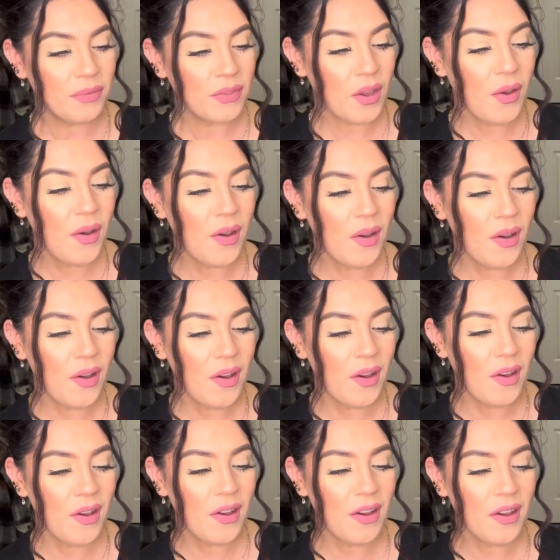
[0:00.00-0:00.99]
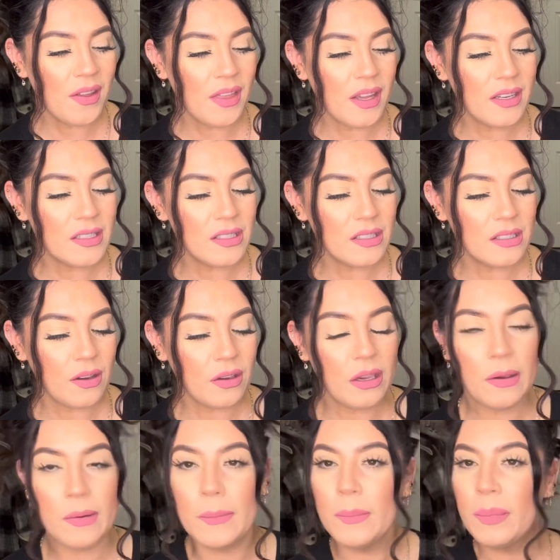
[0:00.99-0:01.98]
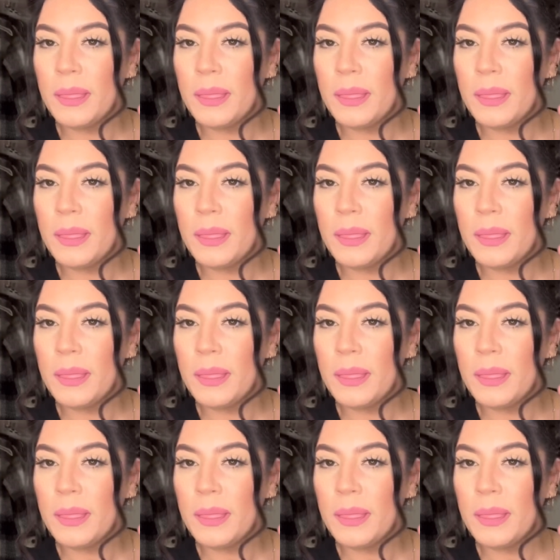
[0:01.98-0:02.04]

oh, that is so cute.